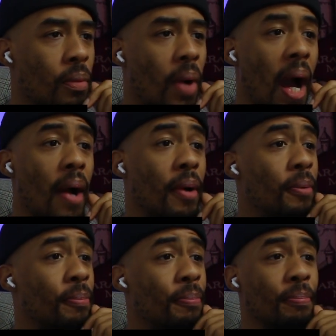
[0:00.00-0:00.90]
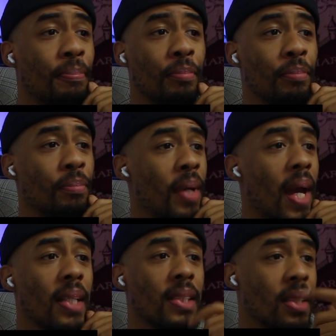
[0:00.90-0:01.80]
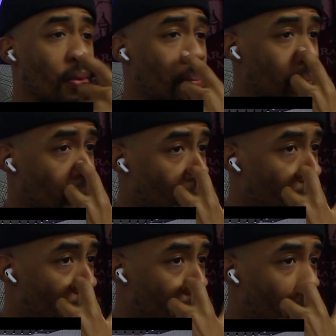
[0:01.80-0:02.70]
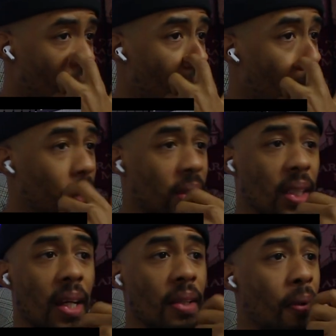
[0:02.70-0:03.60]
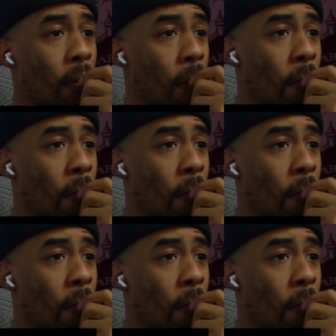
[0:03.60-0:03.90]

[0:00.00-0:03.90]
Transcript: Wow. Excellent. Very well put together.